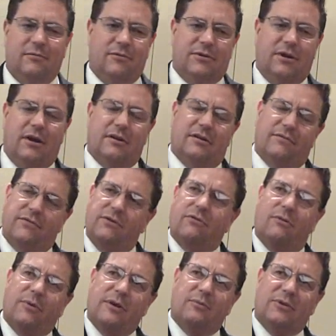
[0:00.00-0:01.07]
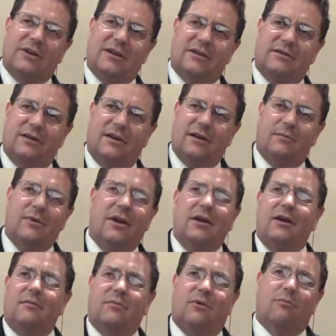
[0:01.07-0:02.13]
We're talking to fewer people at a time,
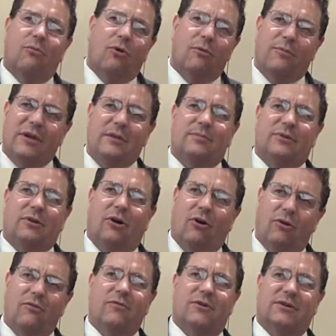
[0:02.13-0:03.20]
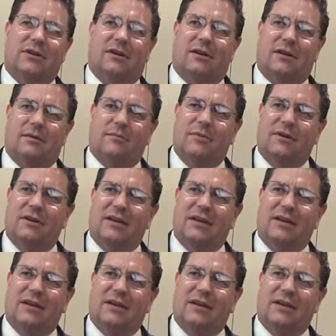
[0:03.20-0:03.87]
but more people over time,